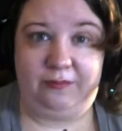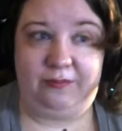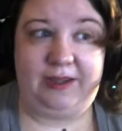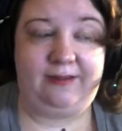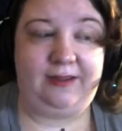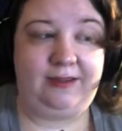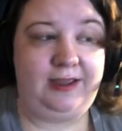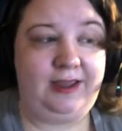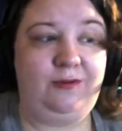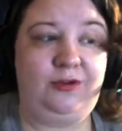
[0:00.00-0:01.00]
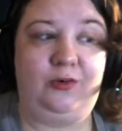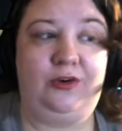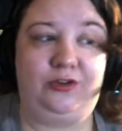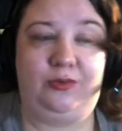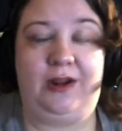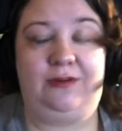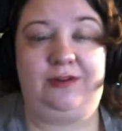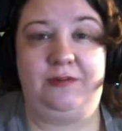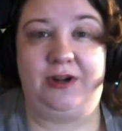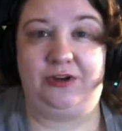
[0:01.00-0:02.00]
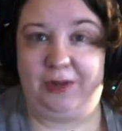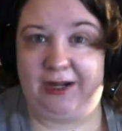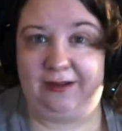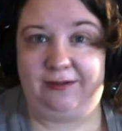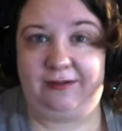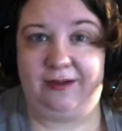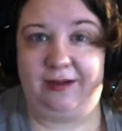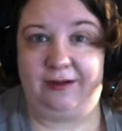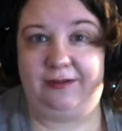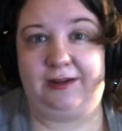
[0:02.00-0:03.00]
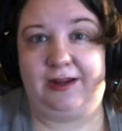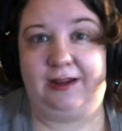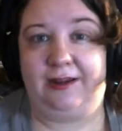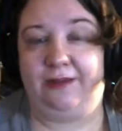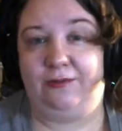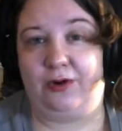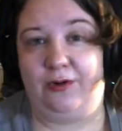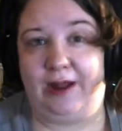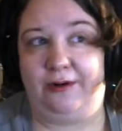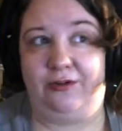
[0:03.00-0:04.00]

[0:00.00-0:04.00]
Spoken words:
Because I think it was worse when I was in my 20s. Honestly, I think I've grown out of